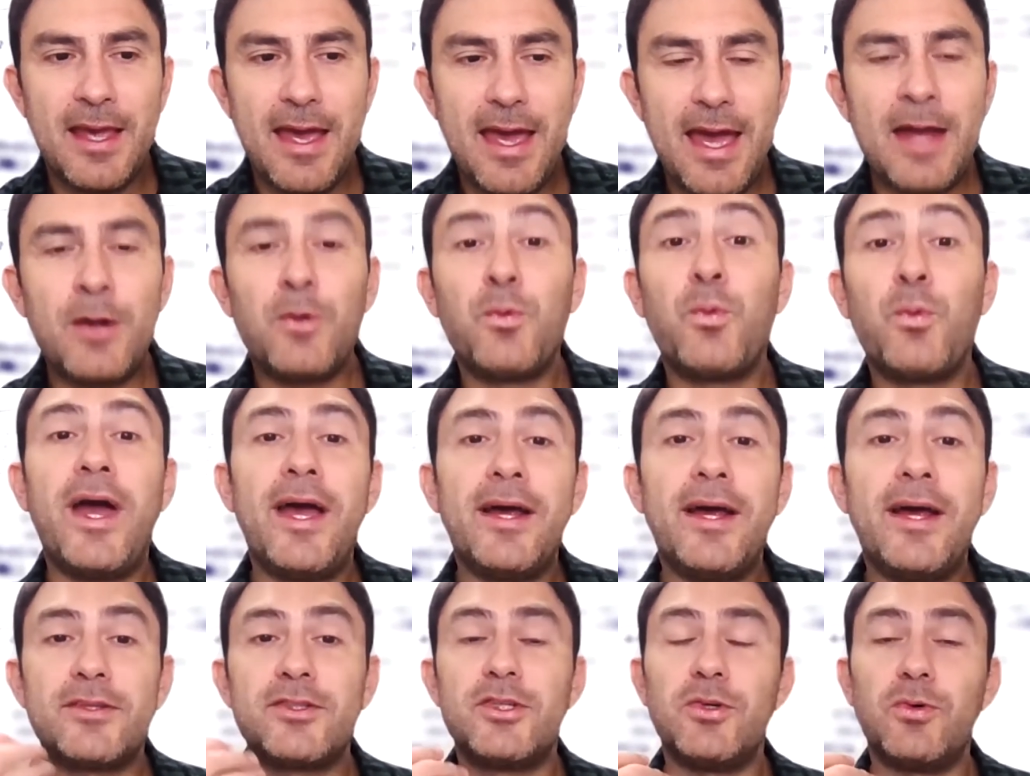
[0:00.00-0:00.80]
and
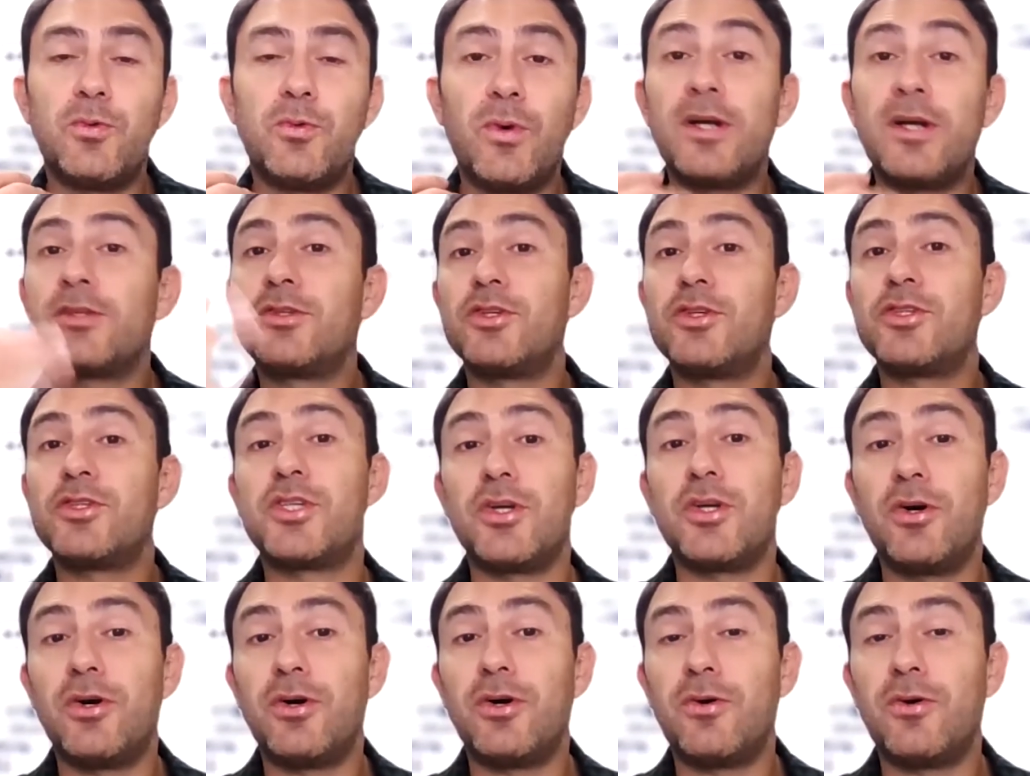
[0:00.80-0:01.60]
where to
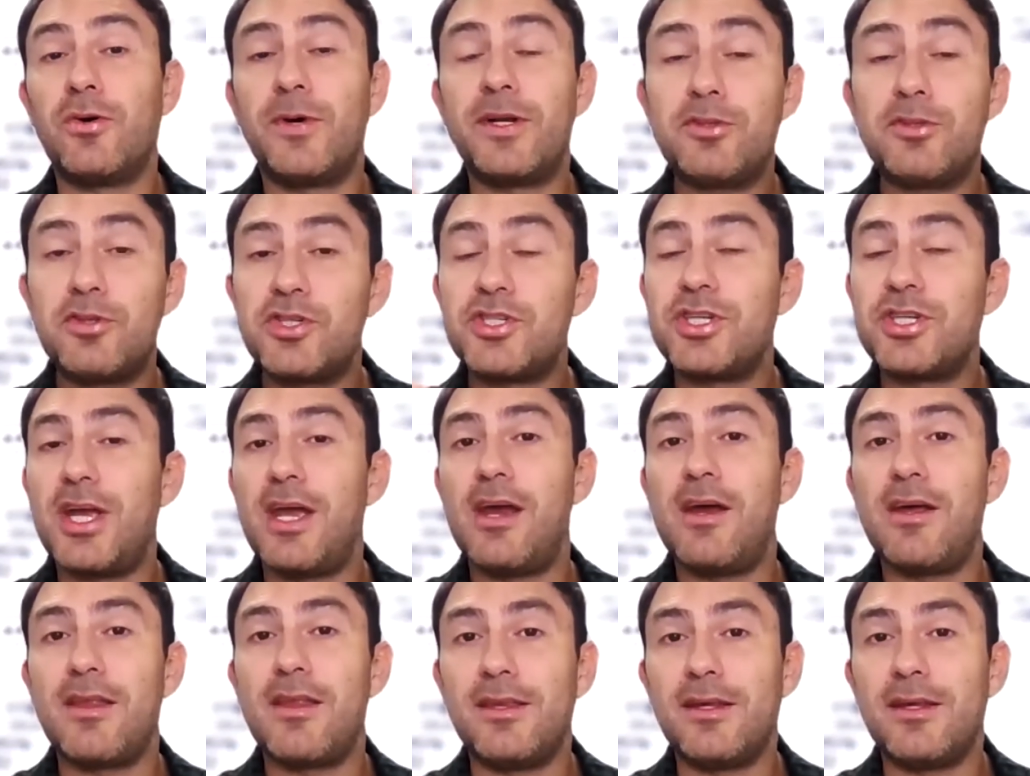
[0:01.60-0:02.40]

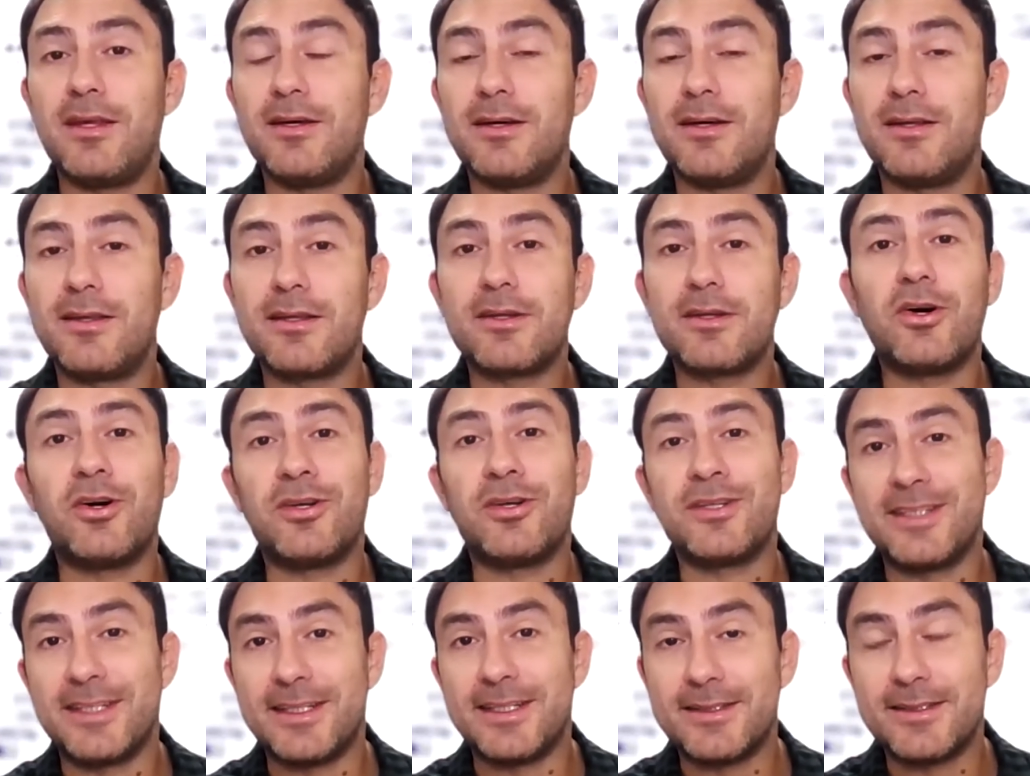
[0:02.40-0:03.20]
share the
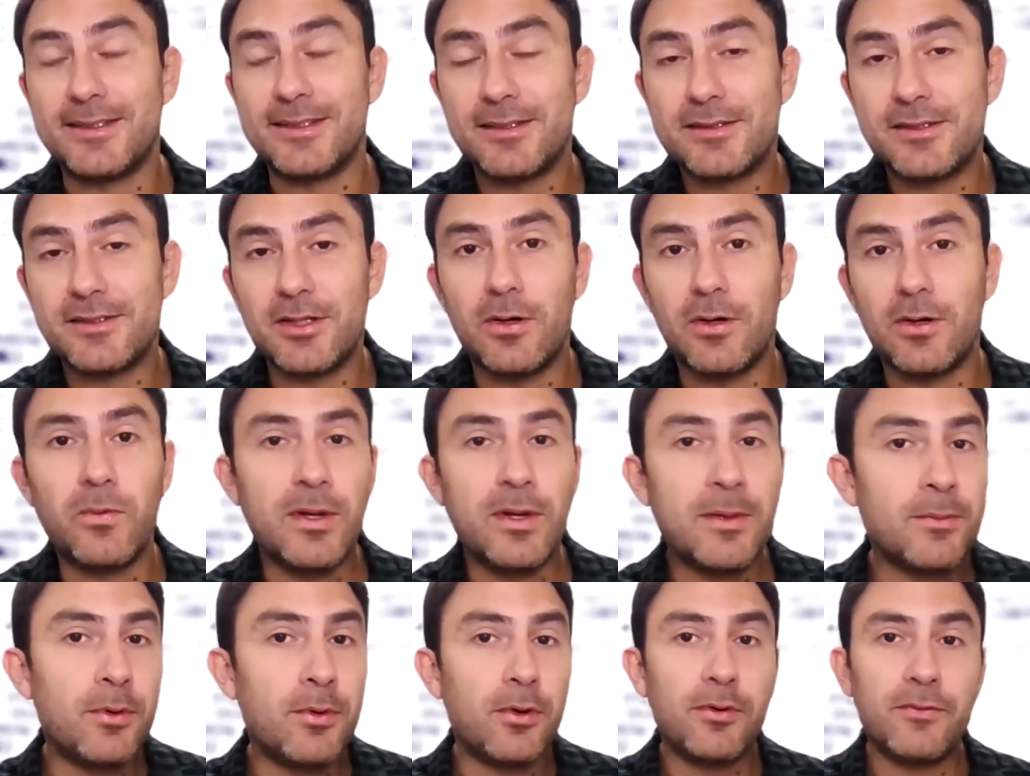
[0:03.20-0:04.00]
content. So
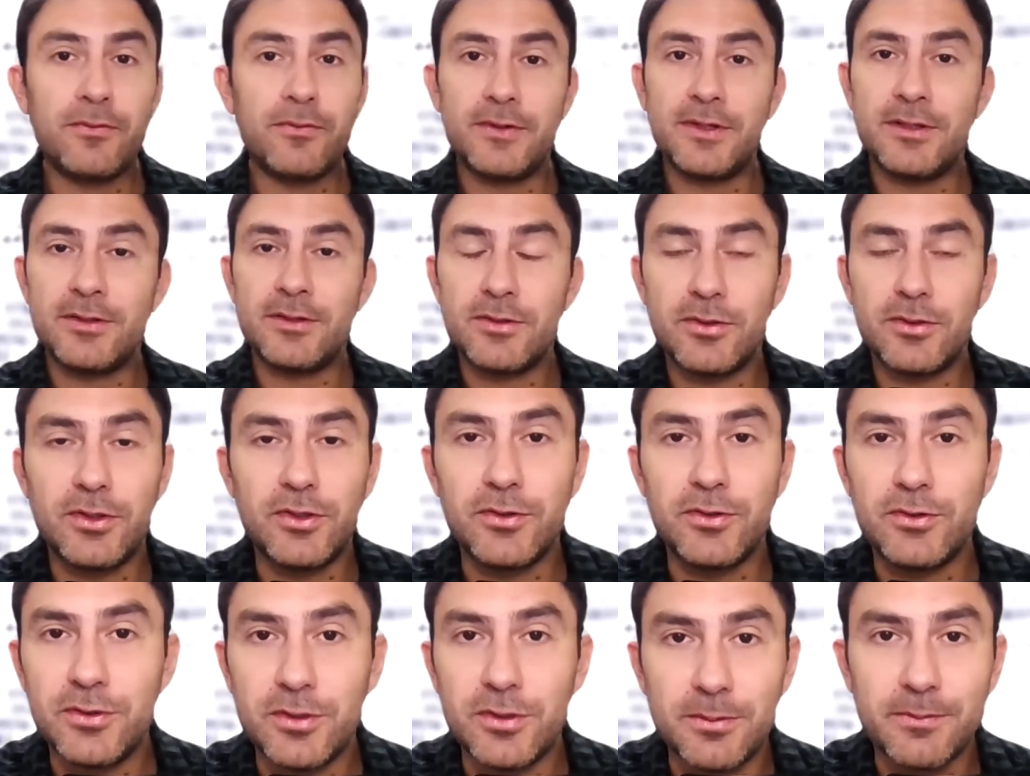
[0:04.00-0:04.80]
we moved into
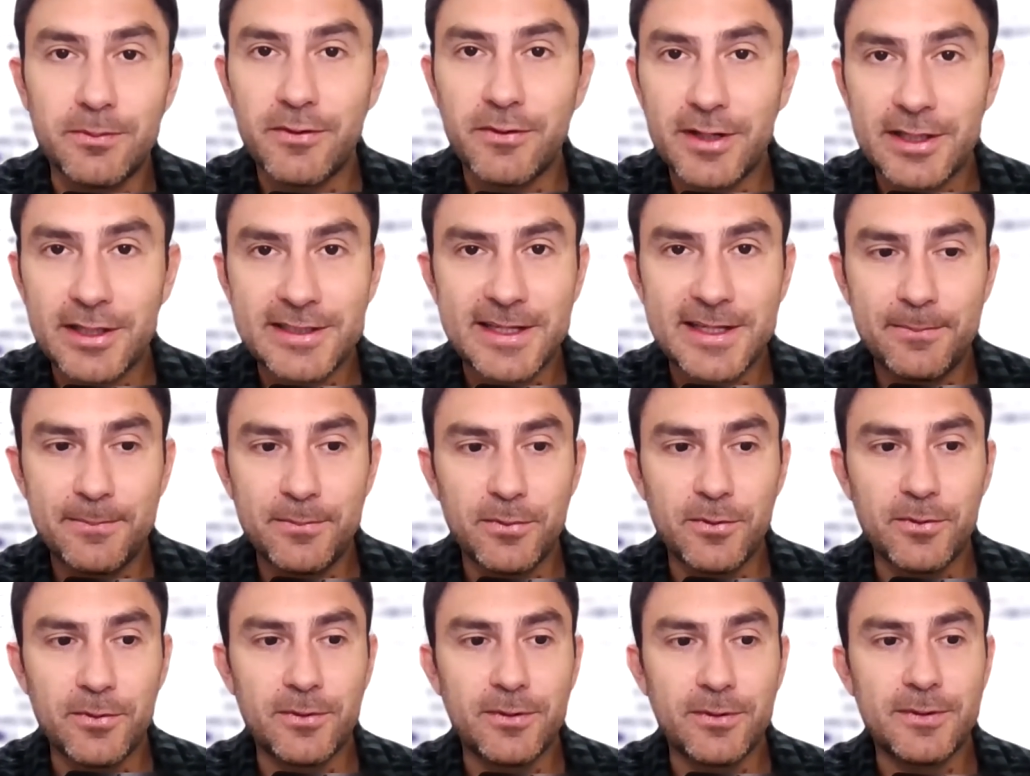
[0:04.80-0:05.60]
YouTube, for
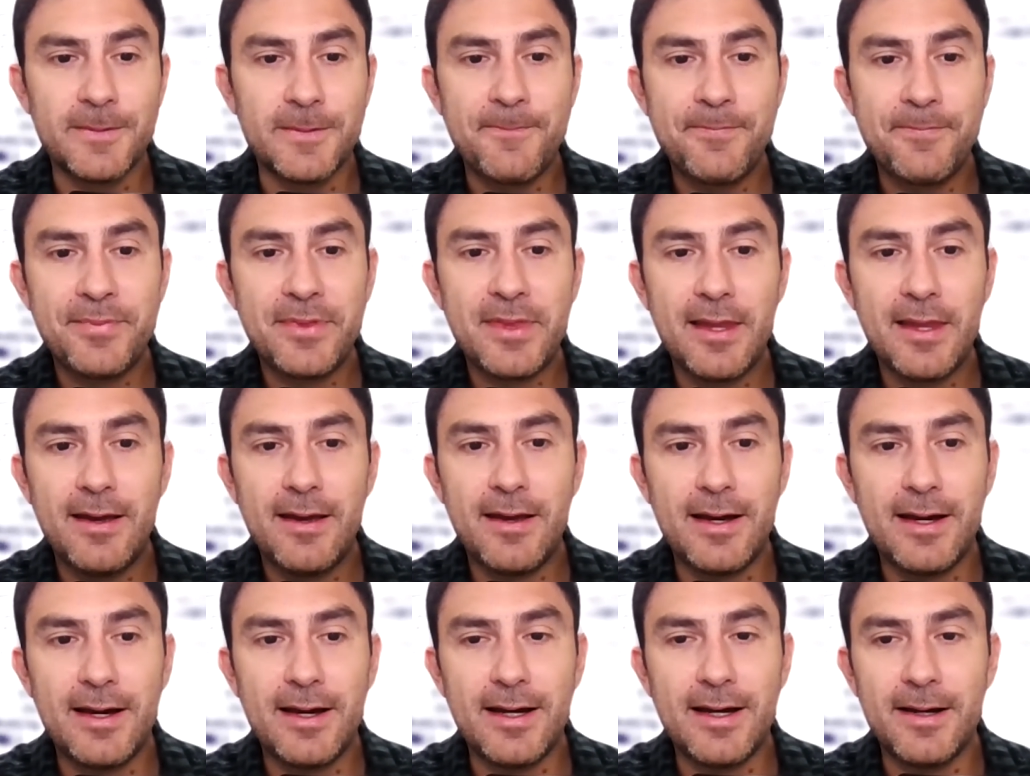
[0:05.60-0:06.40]
example.
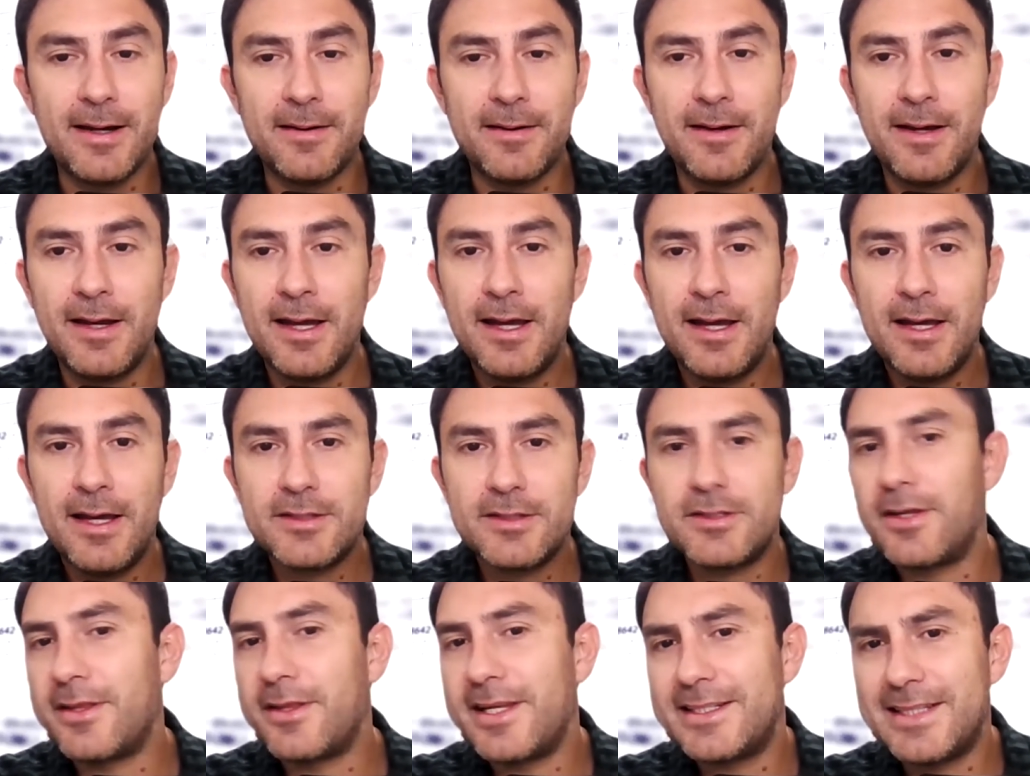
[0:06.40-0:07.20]

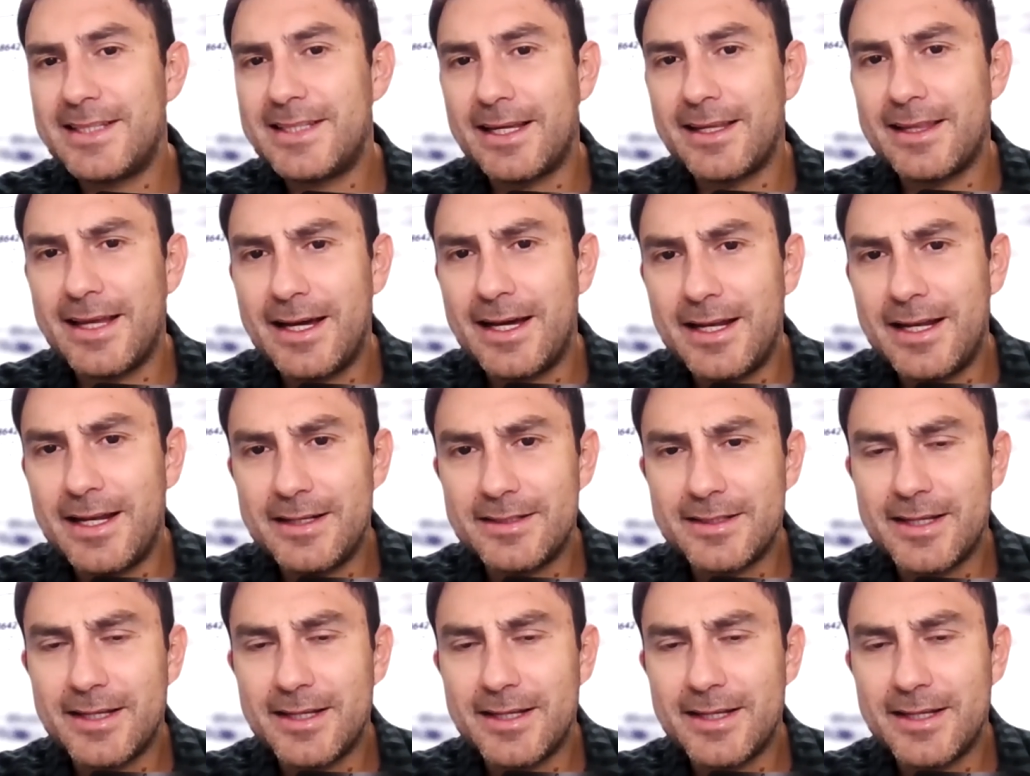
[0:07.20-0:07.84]
So things like that has